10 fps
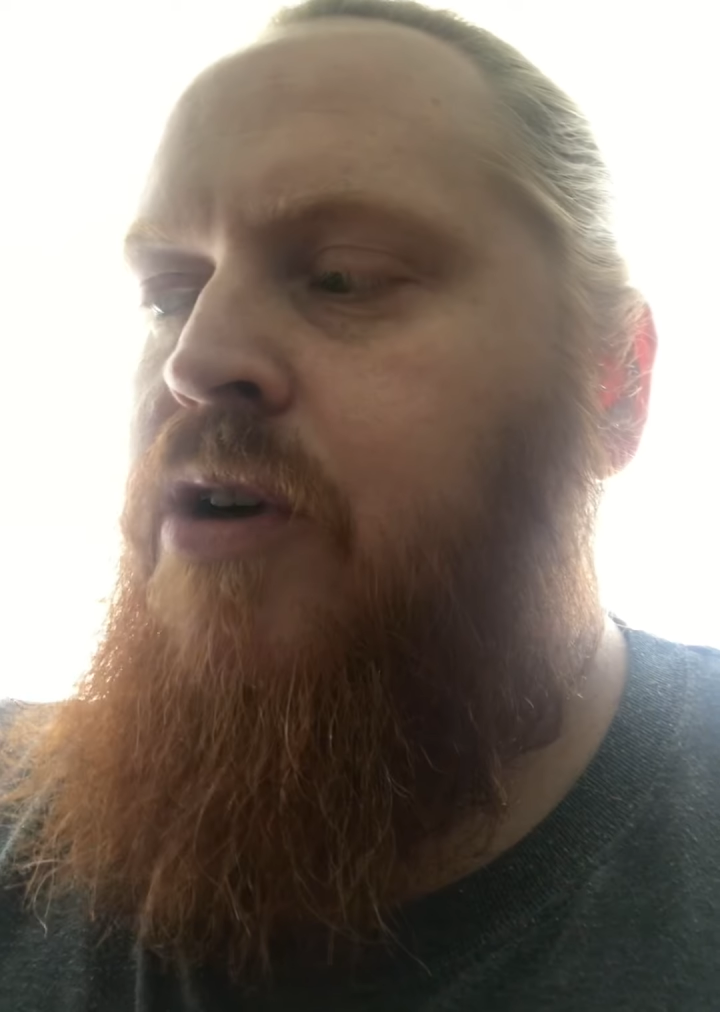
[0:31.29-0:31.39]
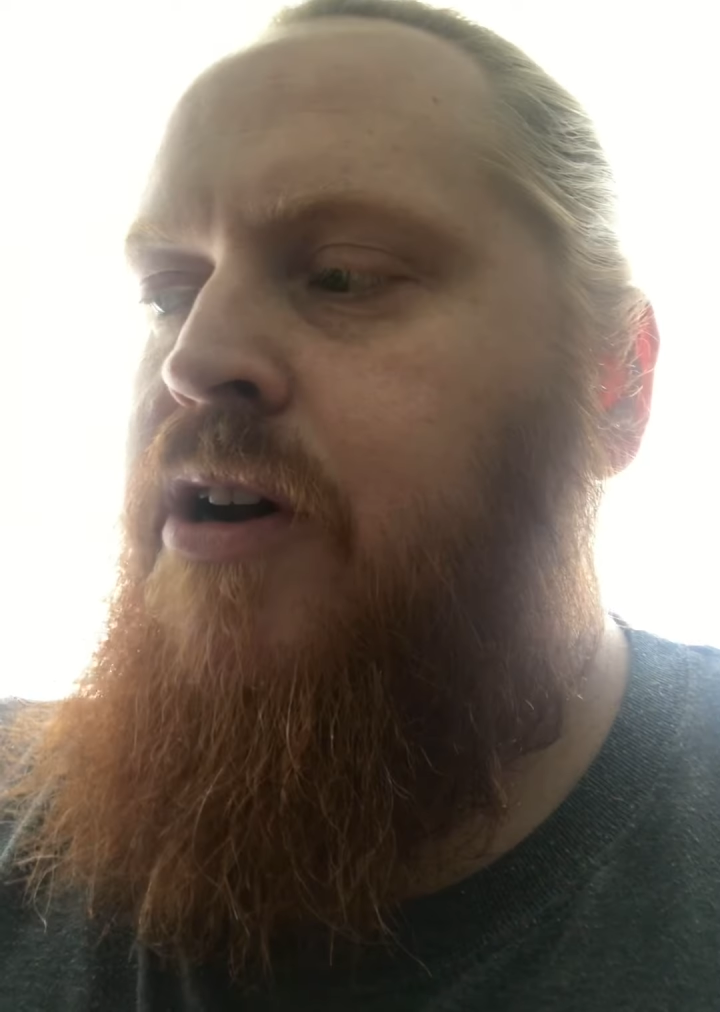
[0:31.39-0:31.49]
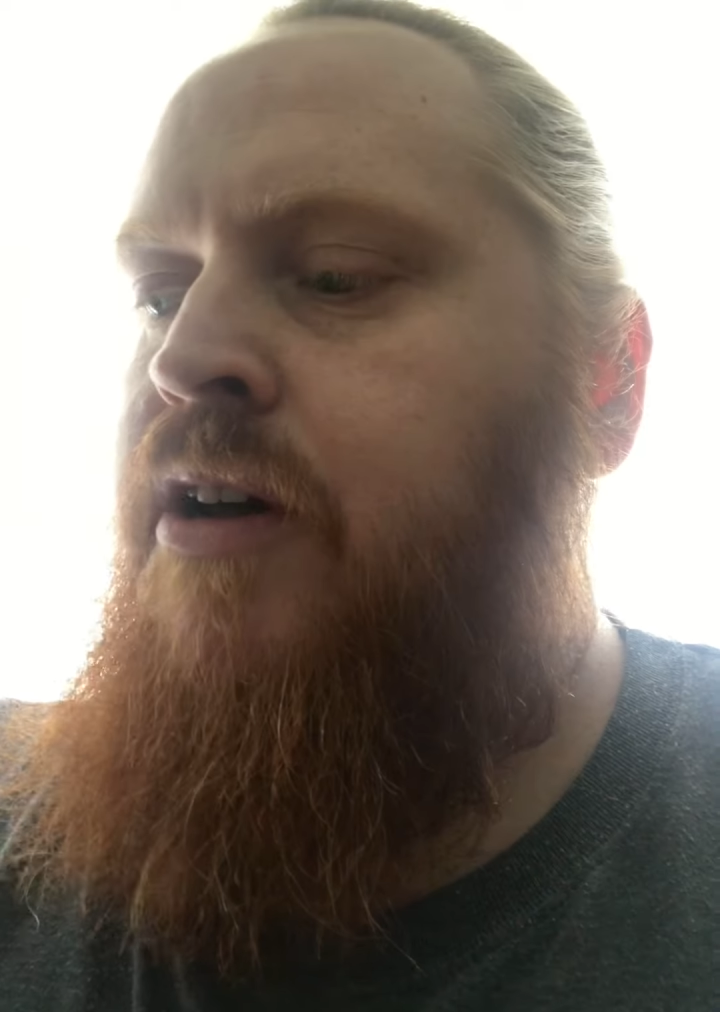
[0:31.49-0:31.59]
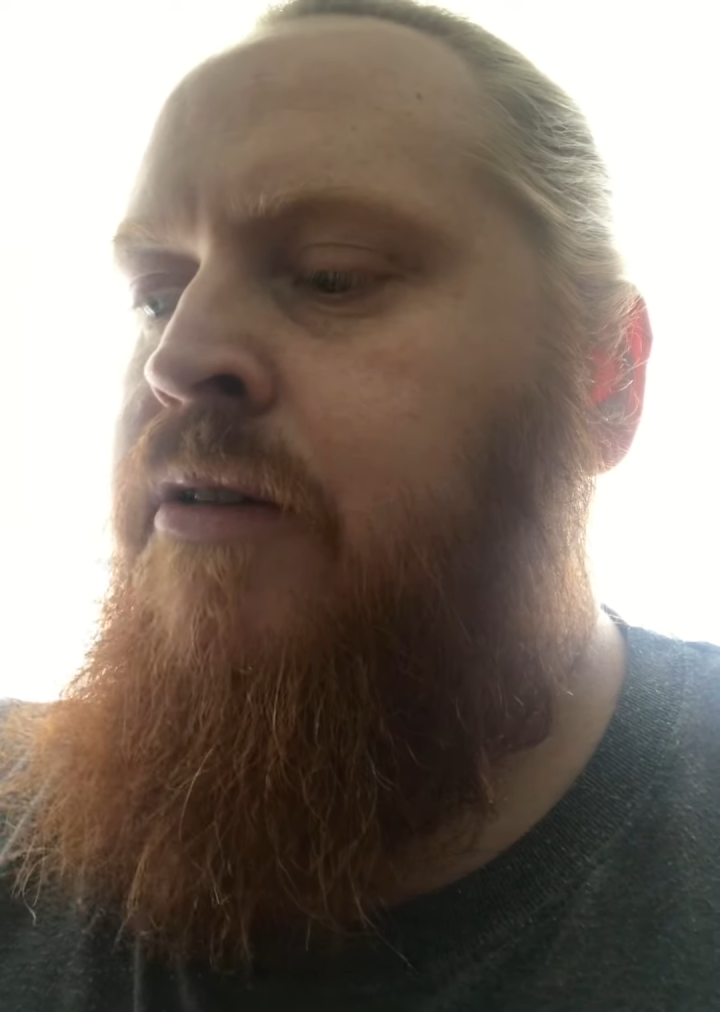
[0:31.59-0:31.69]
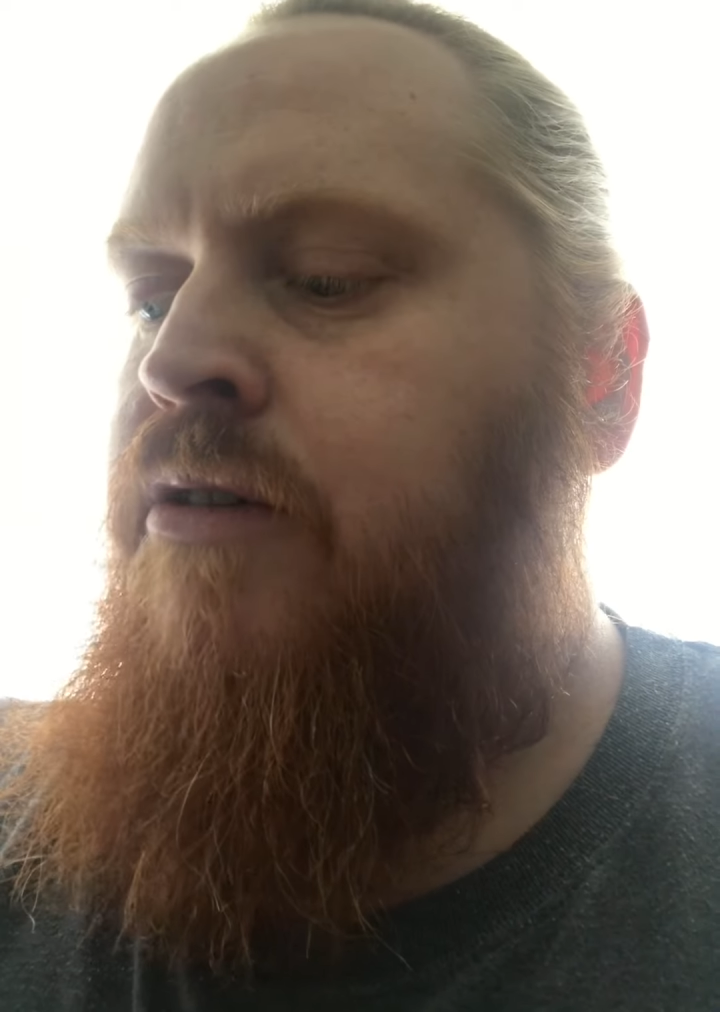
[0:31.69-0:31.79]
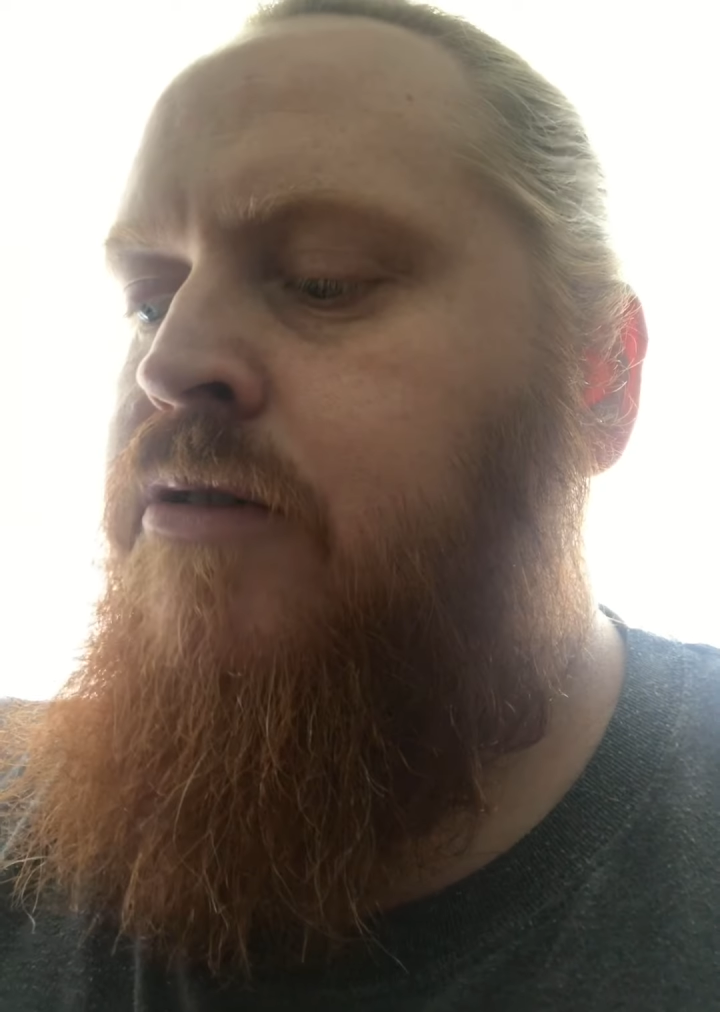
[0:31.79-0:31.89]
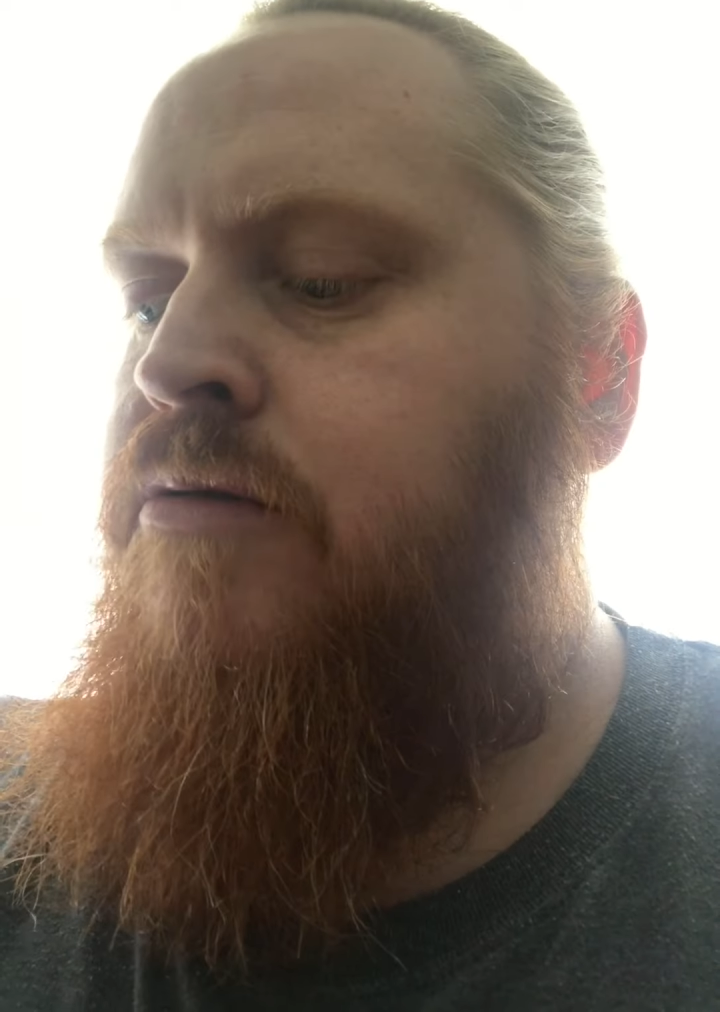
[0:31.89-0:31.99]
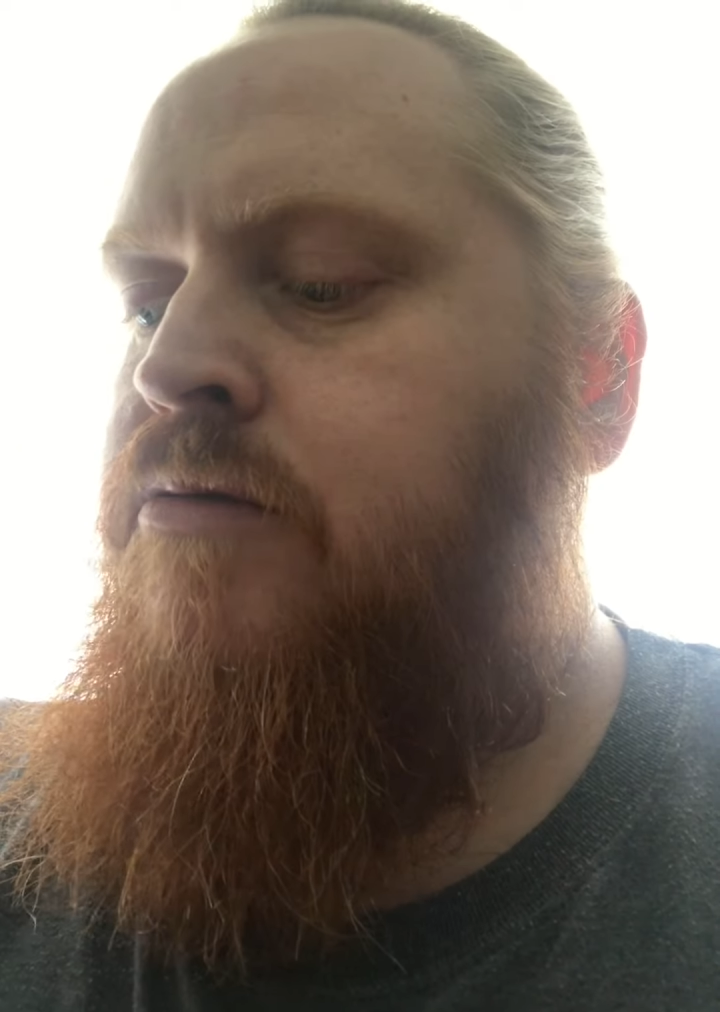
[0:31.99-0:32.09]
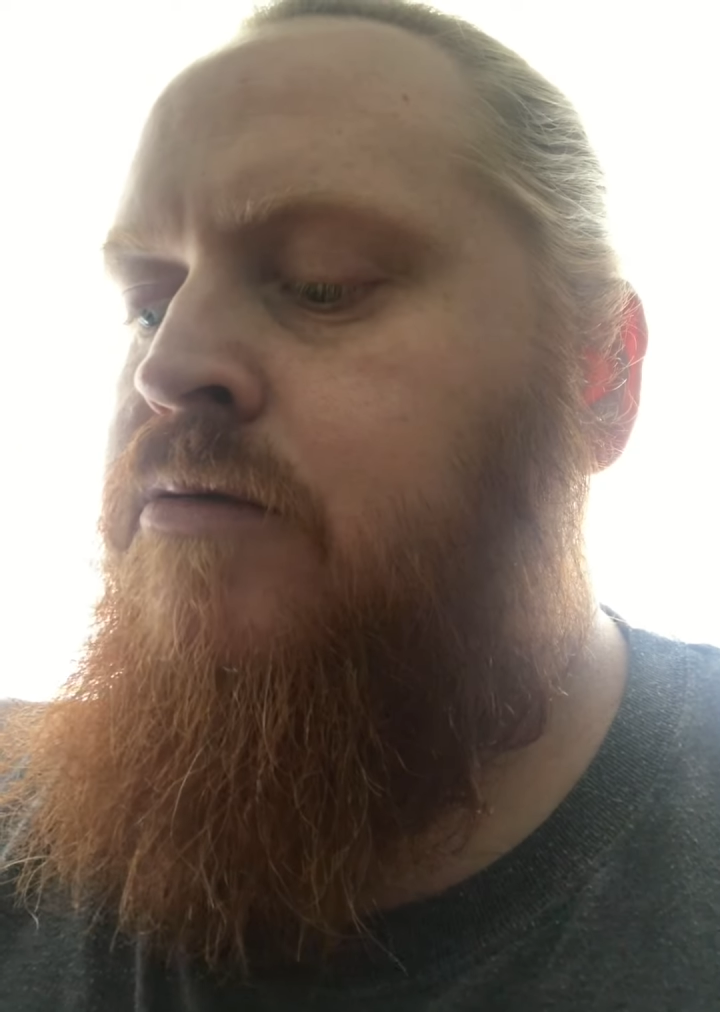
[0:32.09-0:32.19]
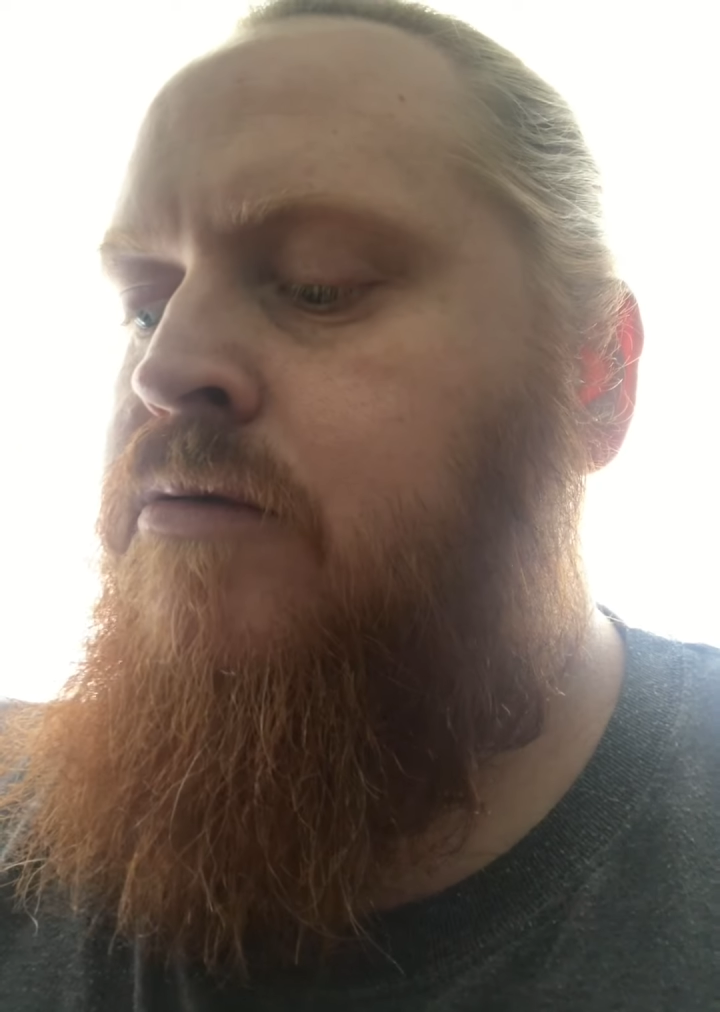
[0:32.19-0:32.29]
right either.